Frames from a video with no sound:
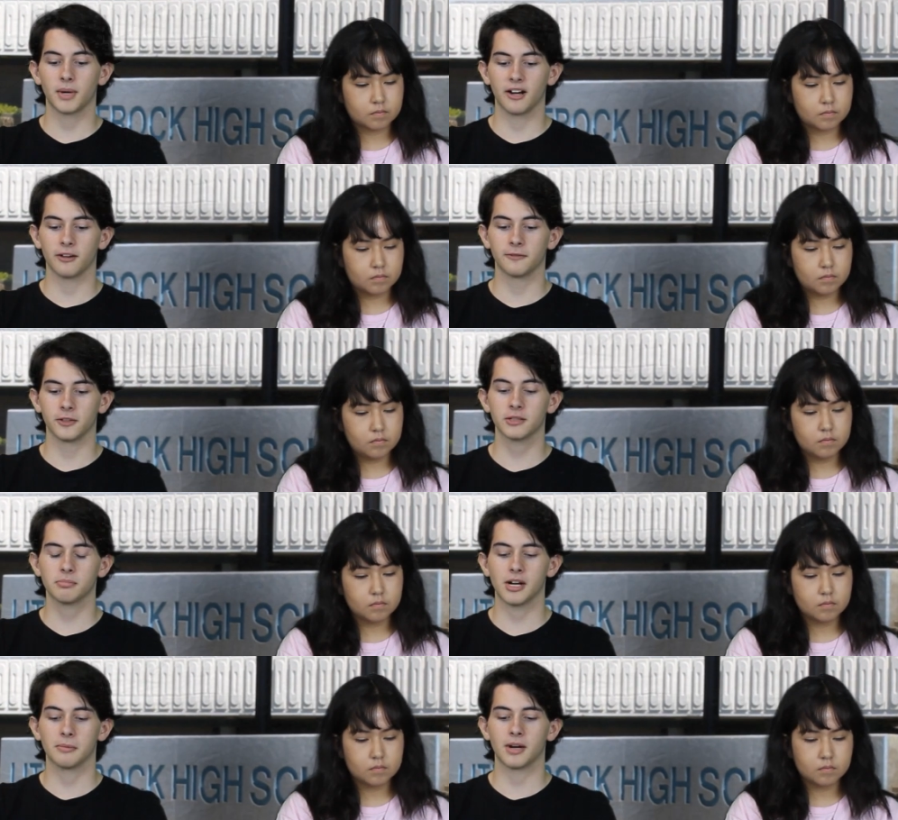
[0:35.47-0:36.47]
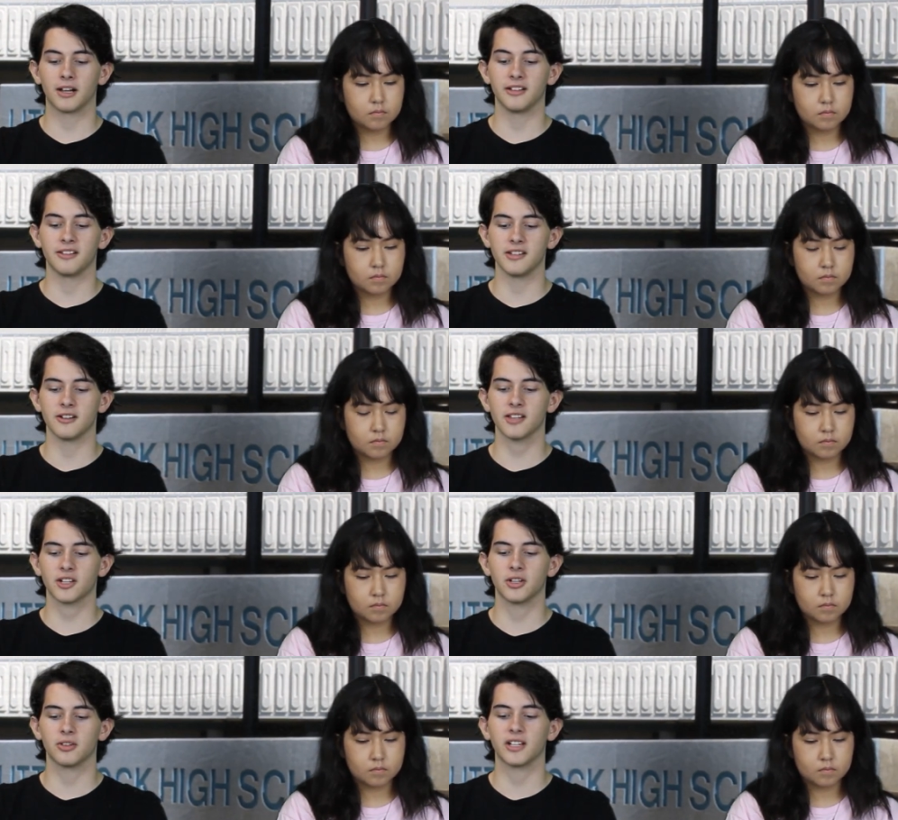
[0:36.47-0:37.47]
Speaker 1: by our first prep rally of the year
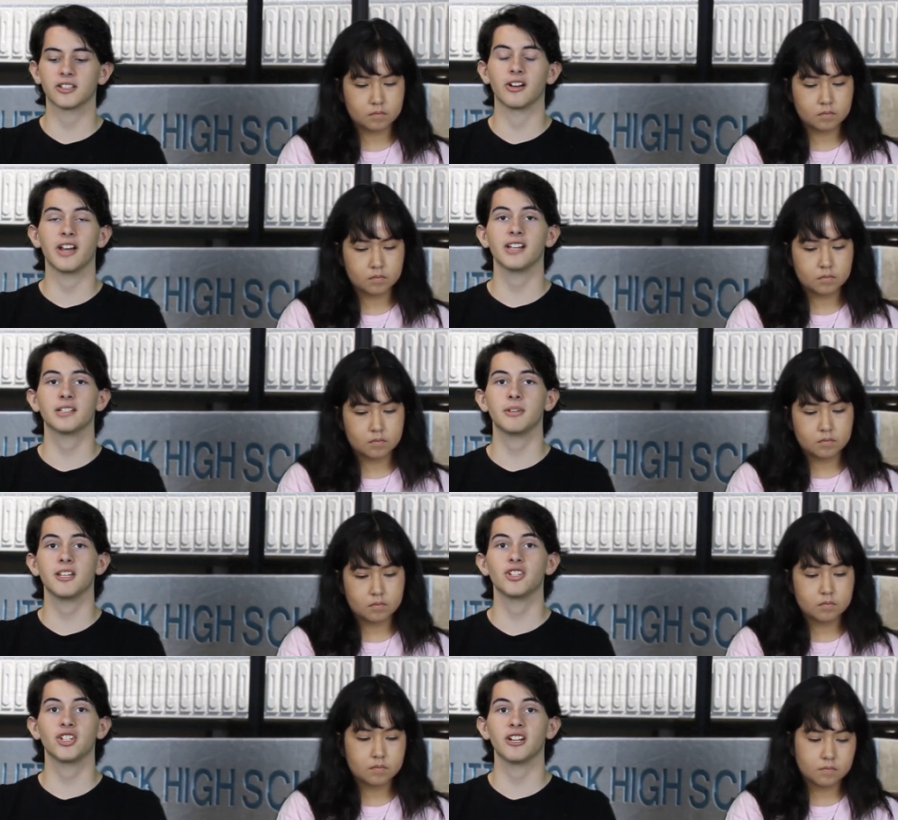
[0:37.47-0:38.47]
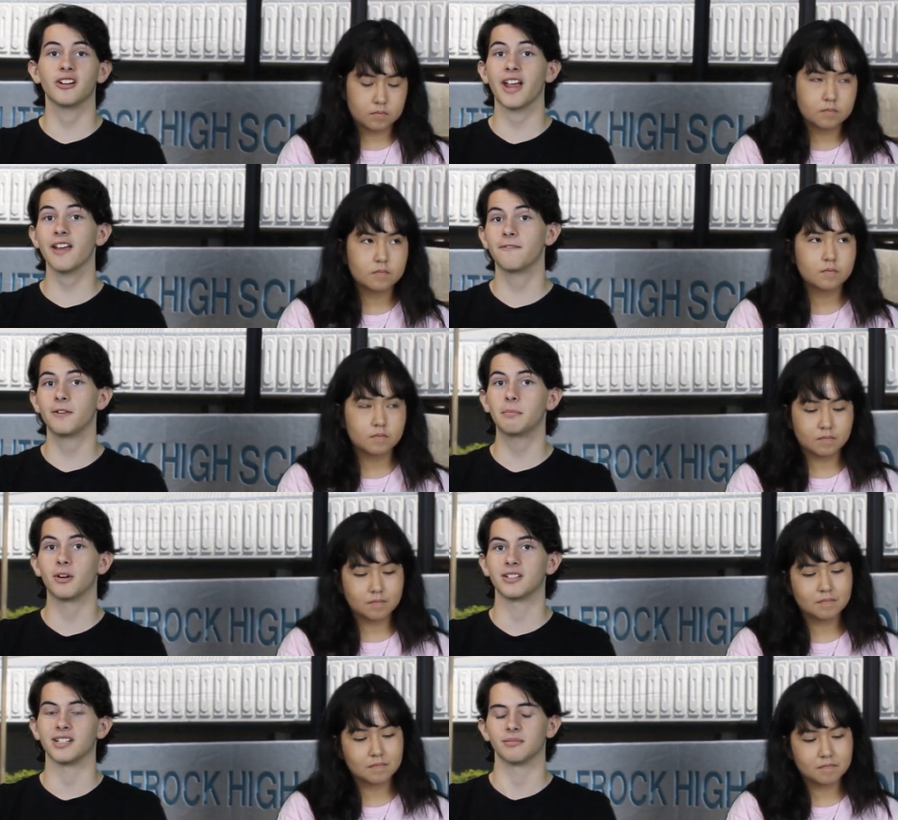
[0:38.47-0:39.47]
that showcased our ASB, cheer, and
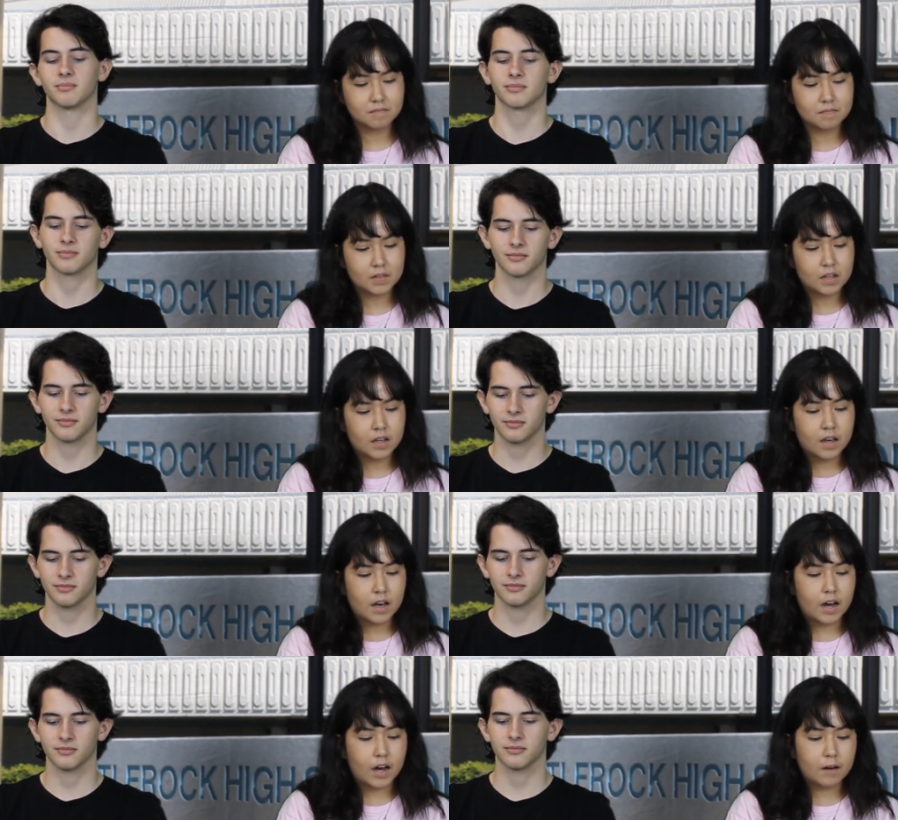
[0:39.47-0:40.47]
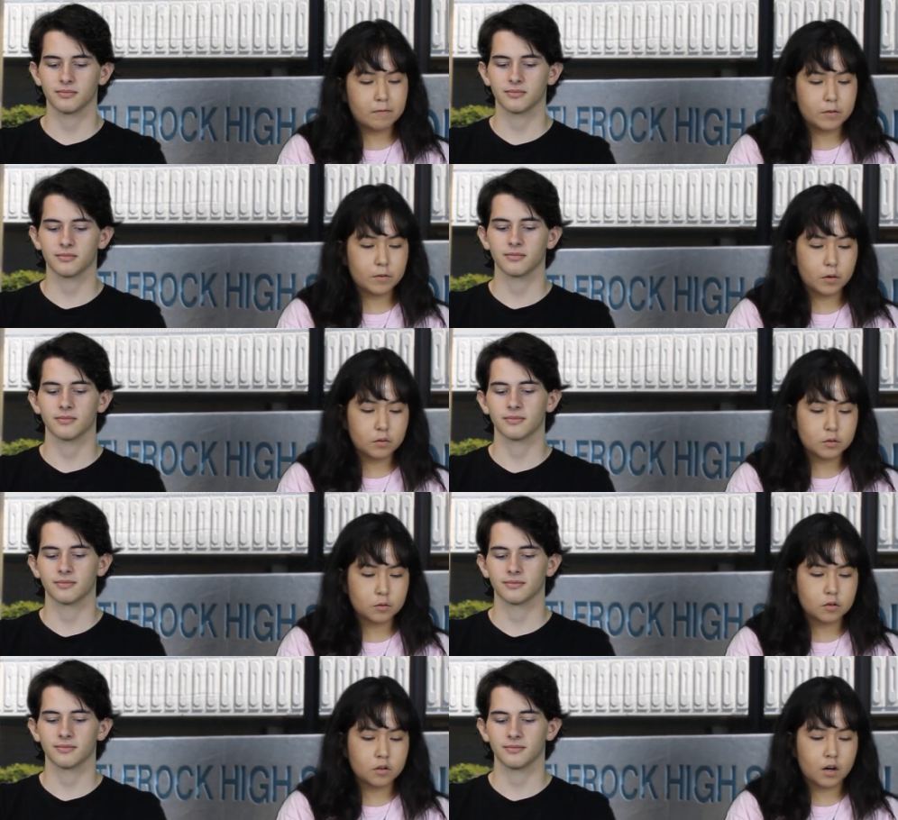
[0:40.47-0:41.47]
football team.
Speaker 2: After no
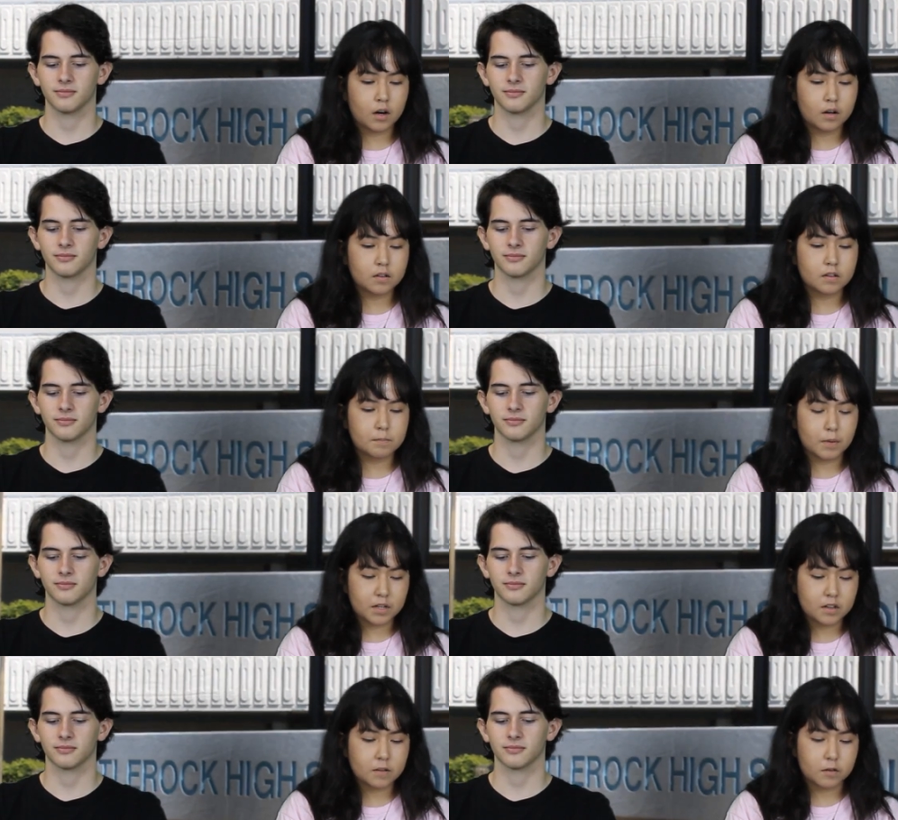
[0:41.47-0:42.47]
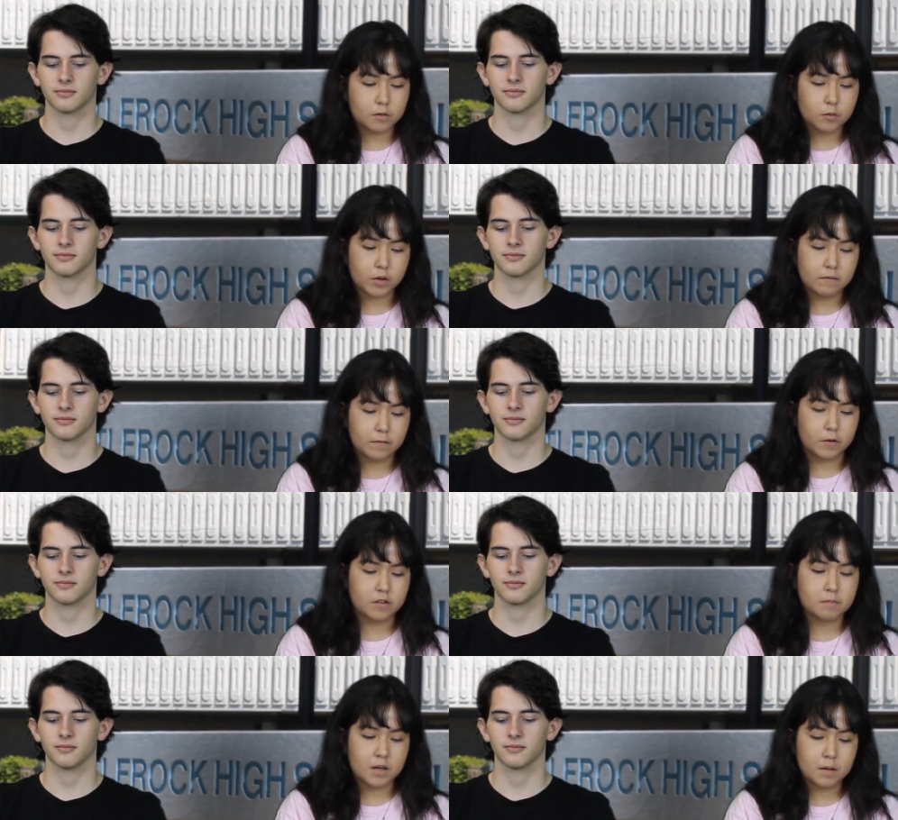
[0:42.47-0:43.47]
school Monday the
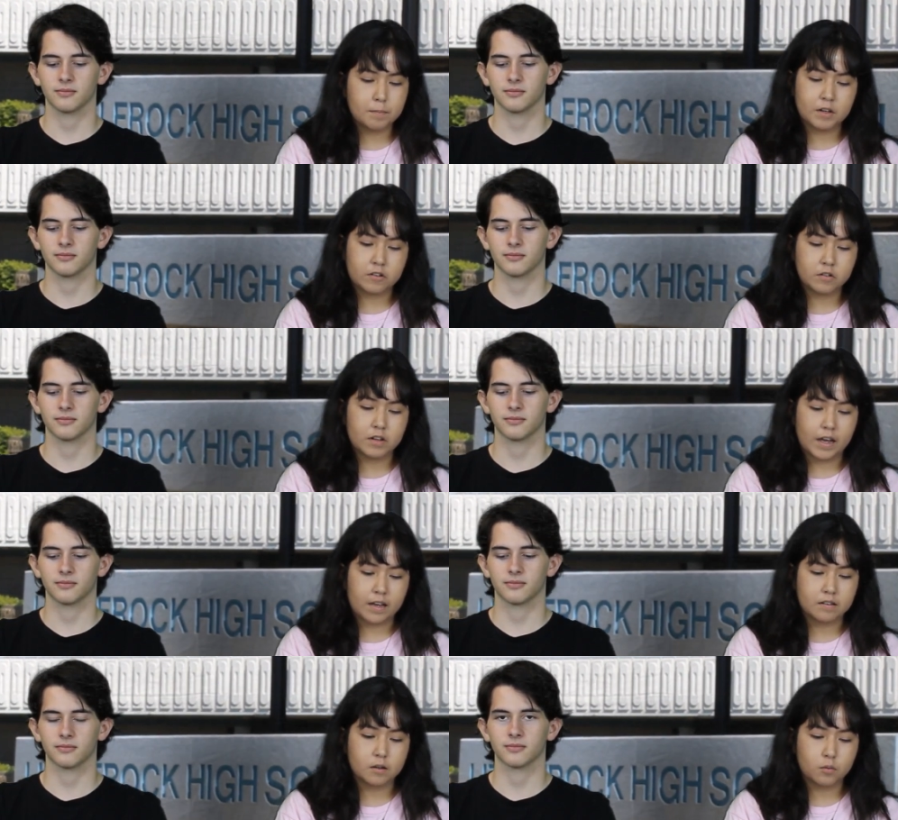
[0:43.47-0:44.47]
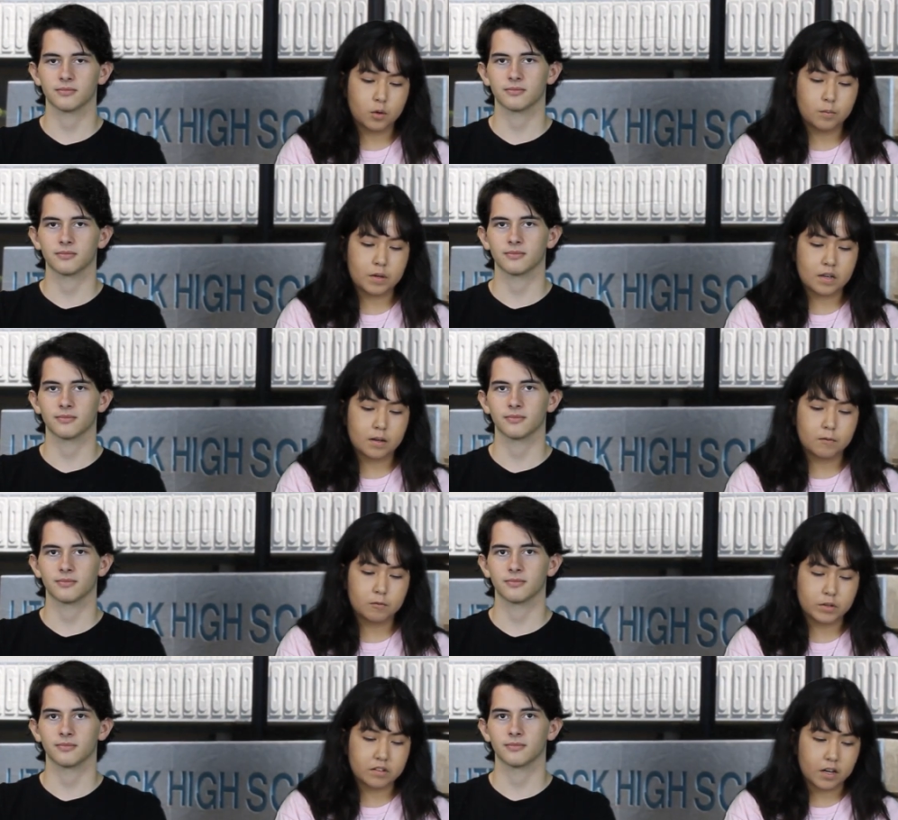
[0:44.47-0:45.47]
21st, Makeup Picture Days will be
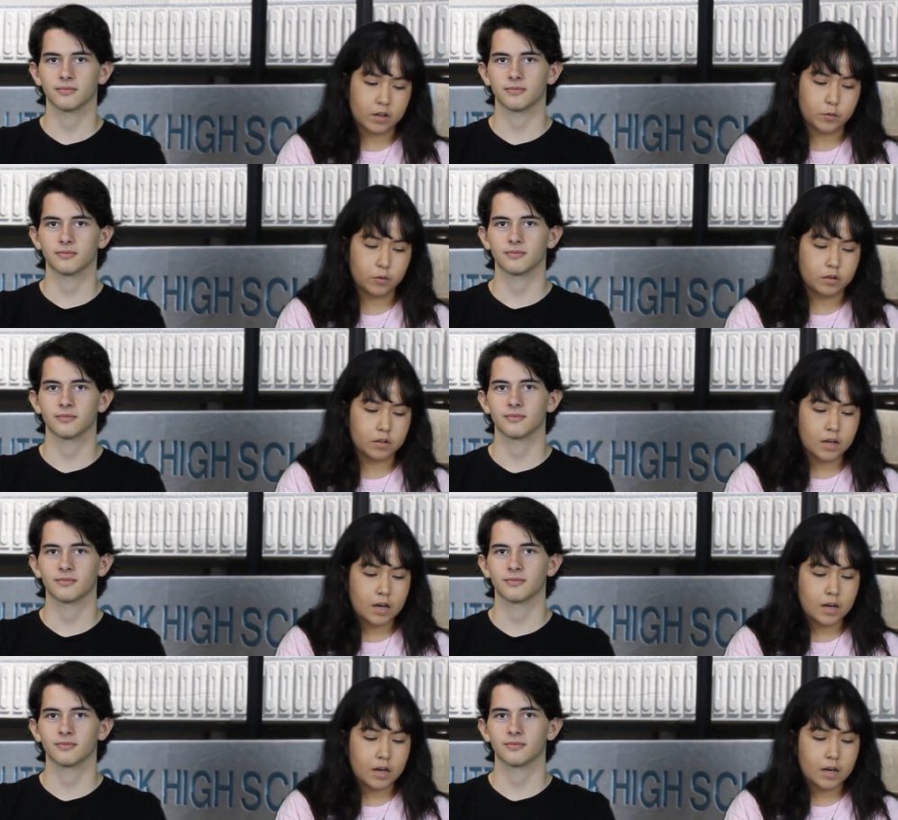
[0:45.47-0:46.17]
rescheduled